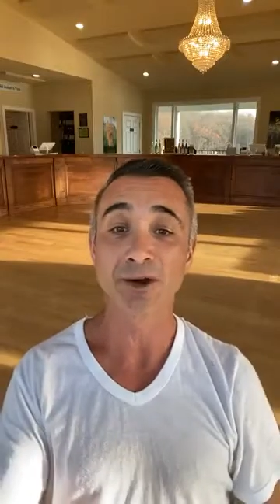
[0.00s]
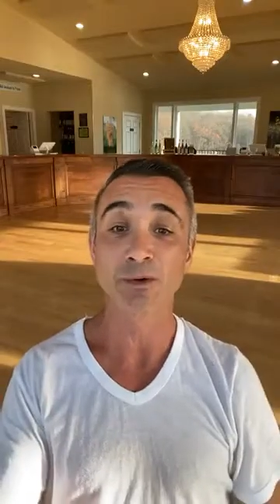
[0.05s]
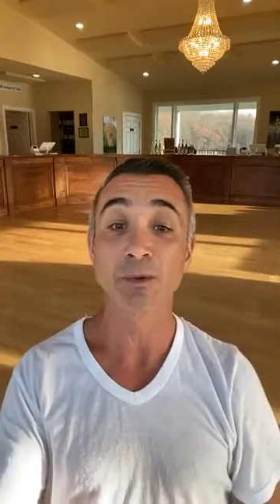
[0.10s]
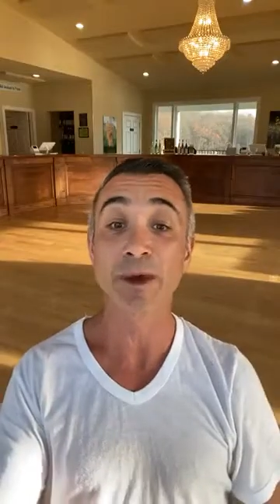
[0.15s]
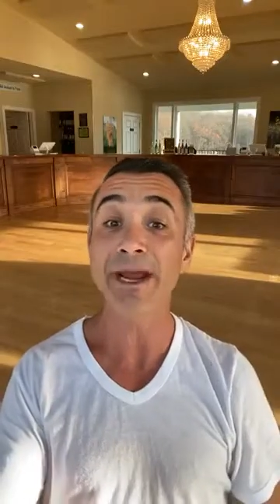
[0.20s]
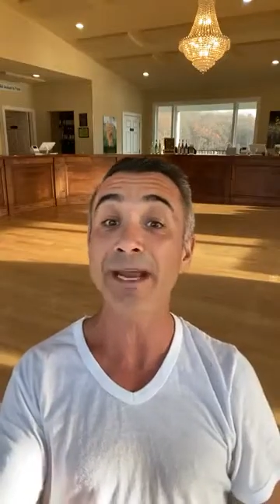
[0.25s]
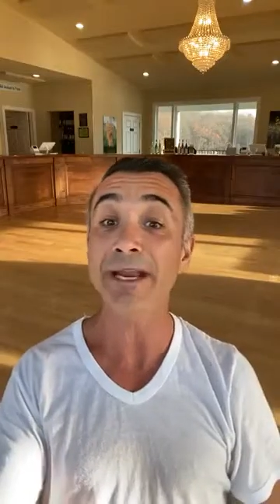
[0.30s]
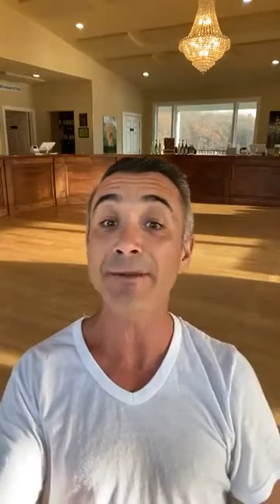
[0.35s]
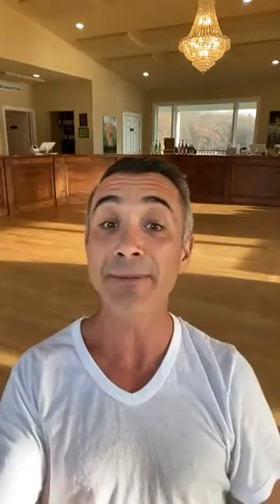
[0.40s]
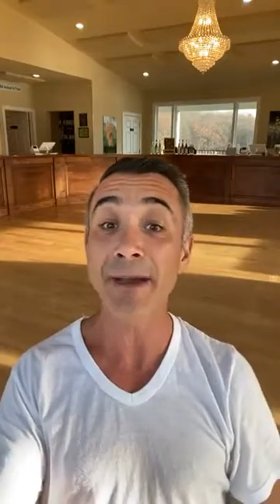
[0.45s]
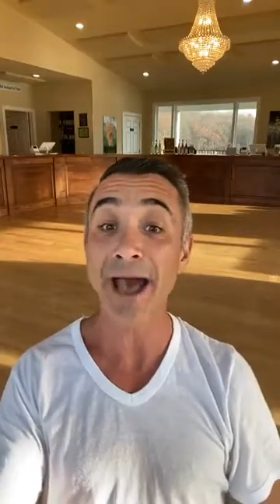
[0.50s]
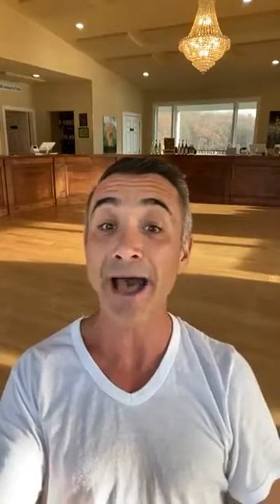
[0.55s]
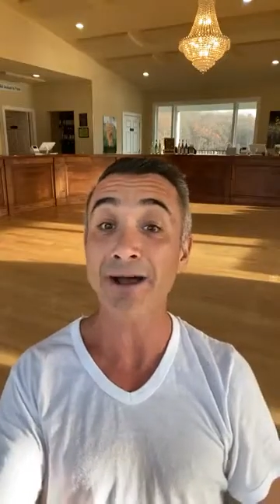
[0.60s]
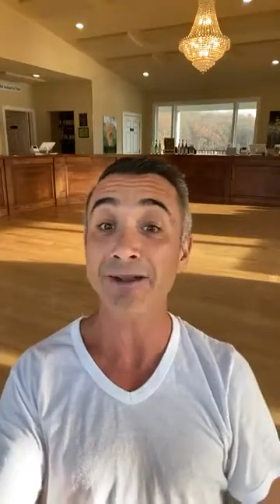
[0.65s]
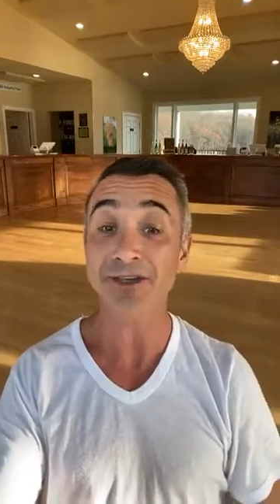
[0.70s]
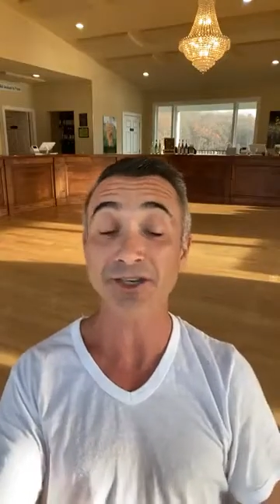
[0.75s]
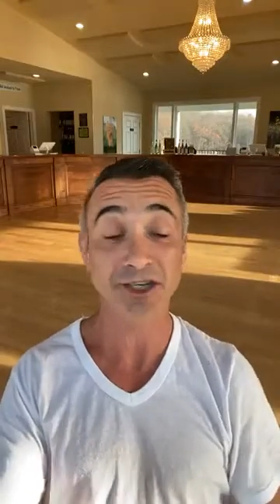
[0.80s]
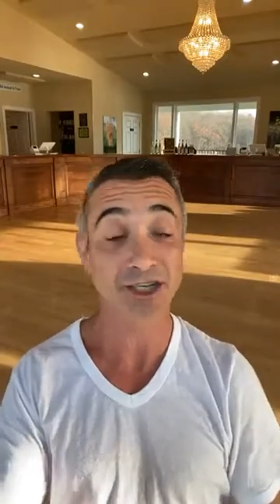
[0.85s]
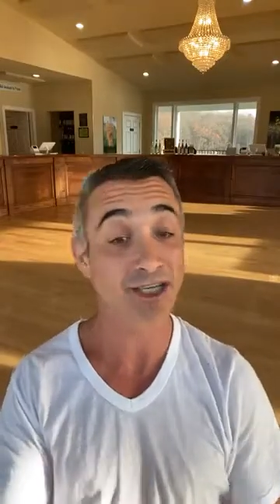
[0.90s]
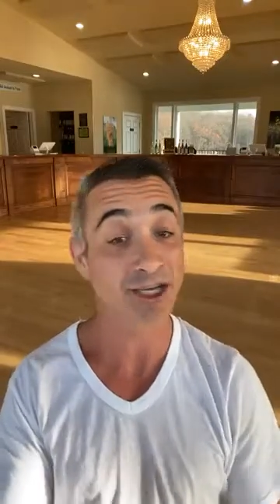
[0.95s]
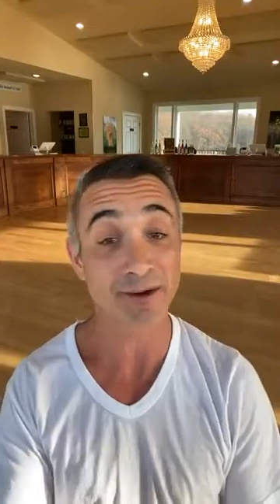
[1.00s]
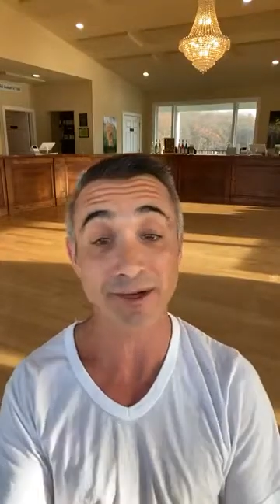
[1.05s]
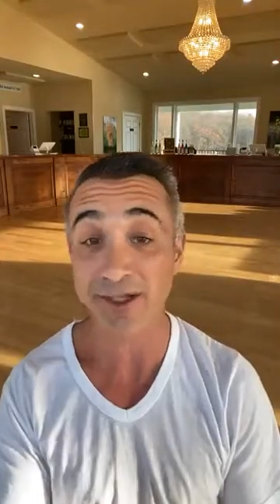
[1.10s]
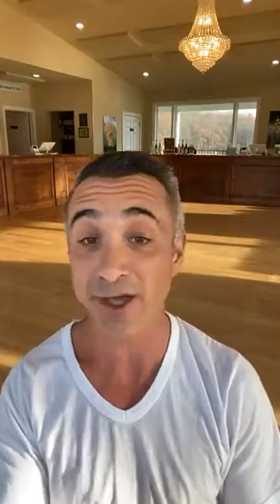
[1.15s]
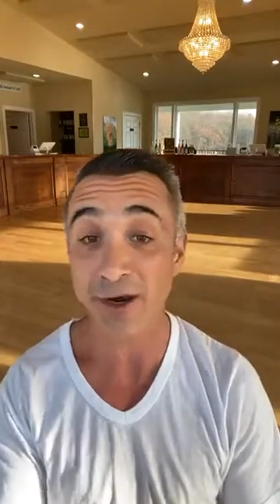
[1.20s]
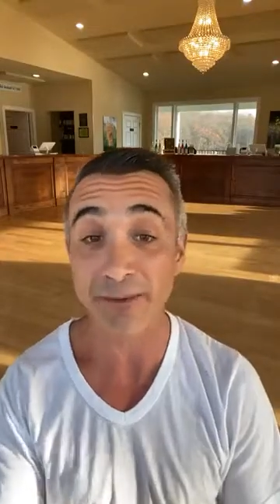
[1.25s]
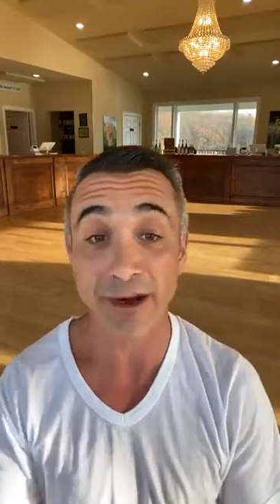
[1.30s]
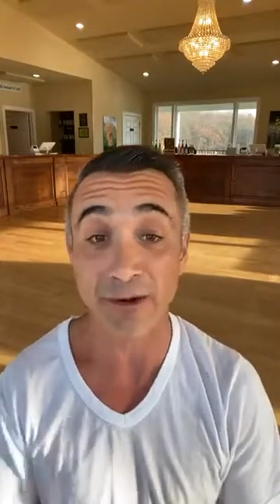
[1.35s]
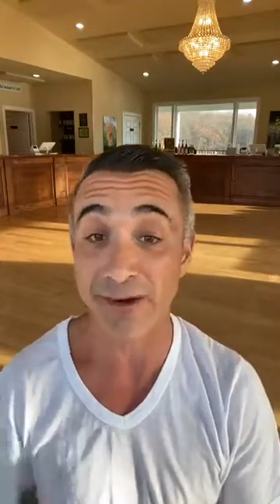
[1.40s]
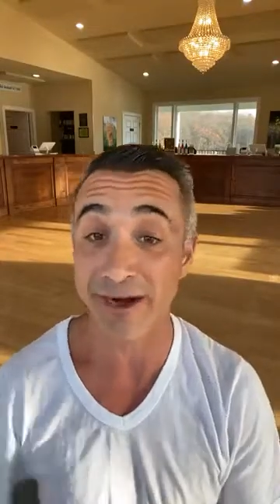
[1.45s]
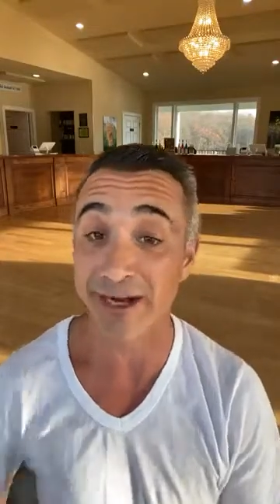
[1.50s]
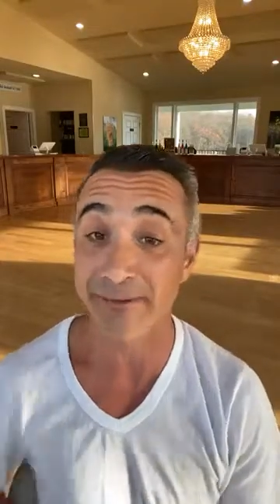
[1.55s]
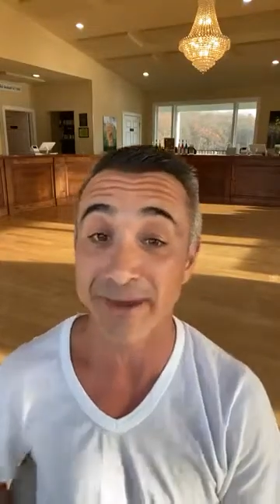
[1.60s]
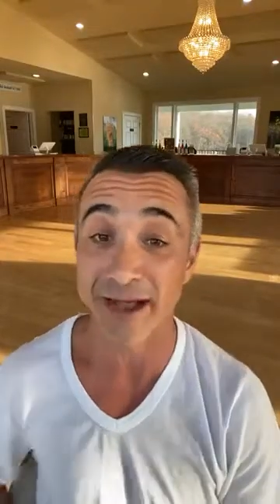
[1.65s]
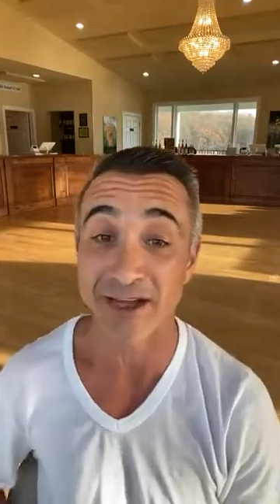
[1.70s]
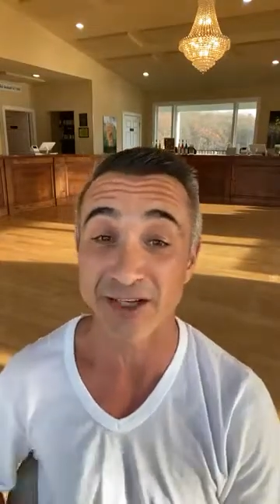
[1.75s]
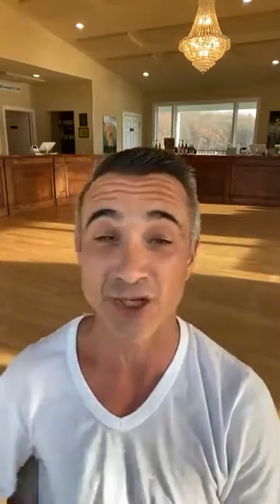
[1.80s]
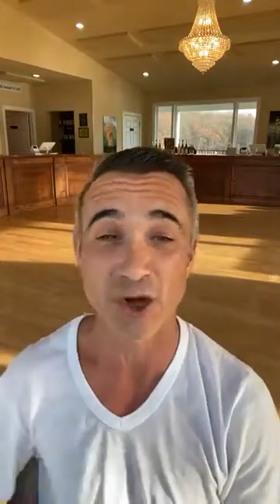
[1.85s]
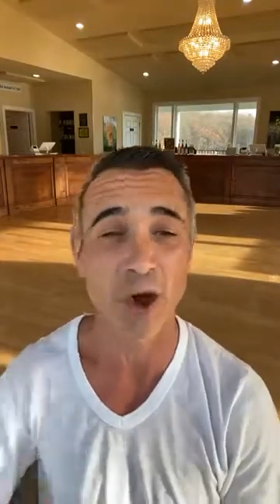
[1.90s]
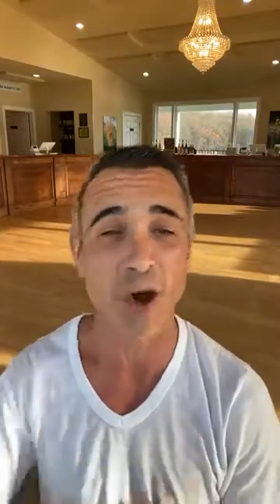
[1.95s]
Randy Pausch, I talk about Randy
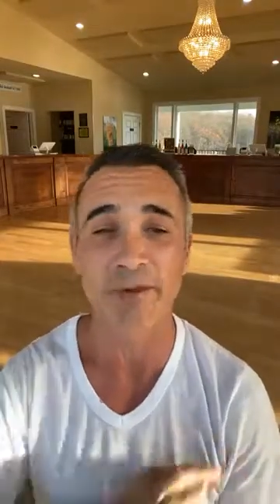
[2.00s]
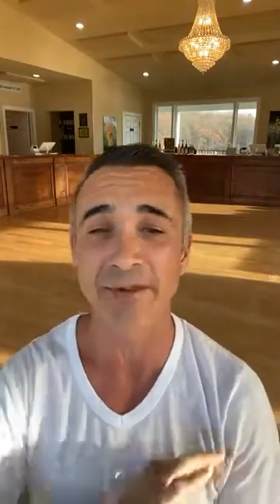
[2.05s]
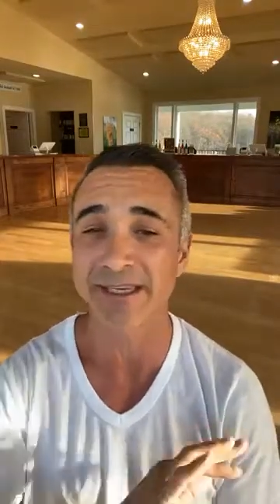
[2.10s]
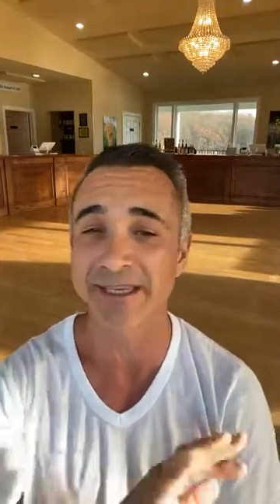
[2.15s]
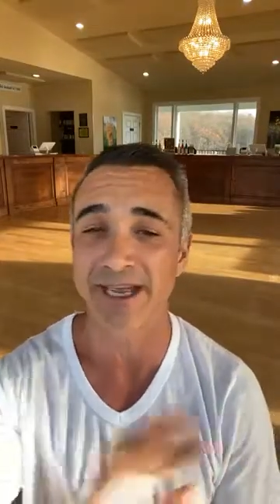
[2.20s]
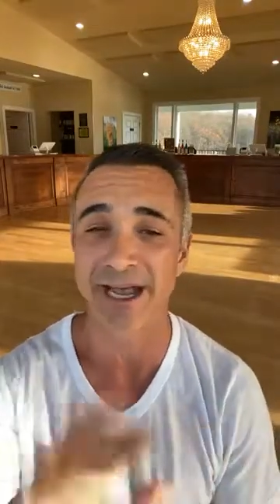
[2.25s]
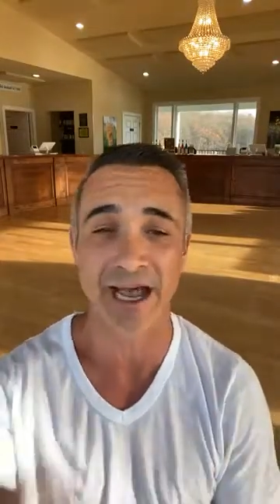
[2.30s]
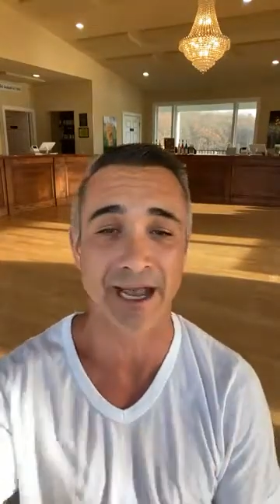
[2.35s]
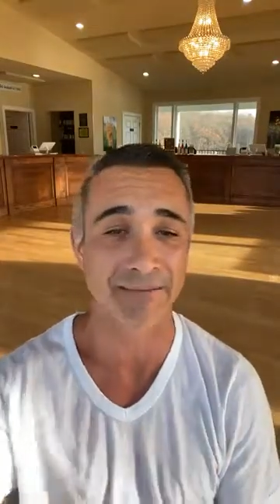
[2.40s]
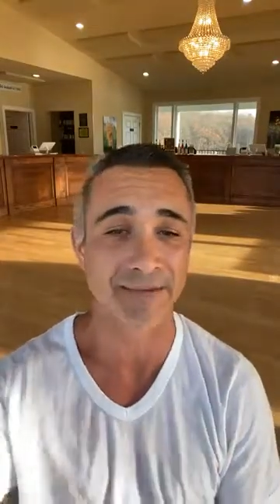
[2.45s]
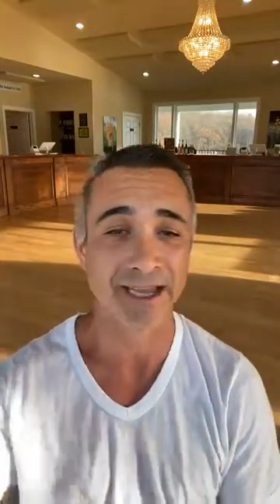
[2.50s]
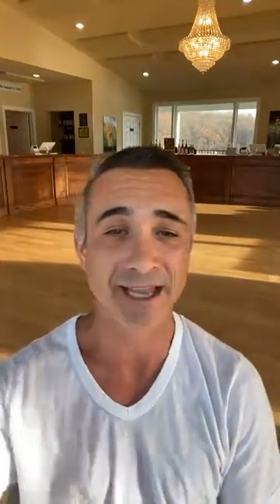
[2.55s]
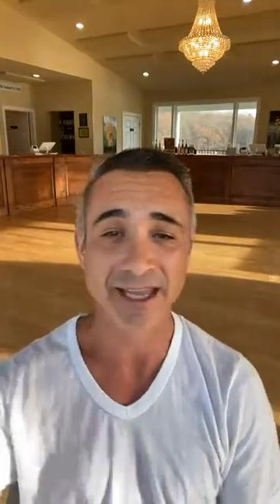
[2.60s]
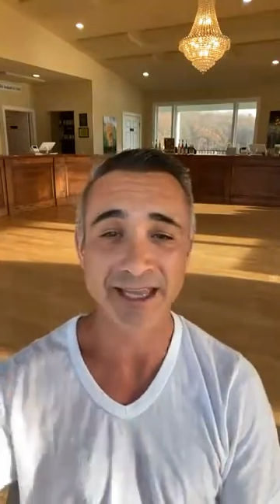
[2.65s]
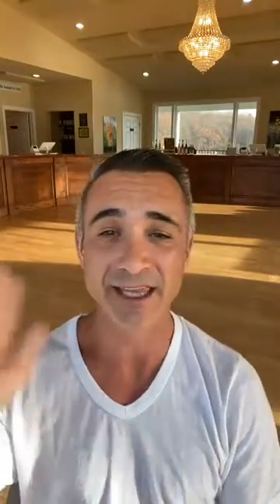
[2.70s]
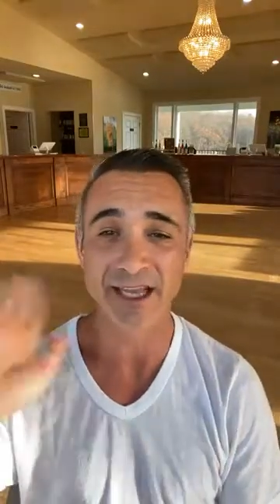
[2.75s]
Pausch all the time.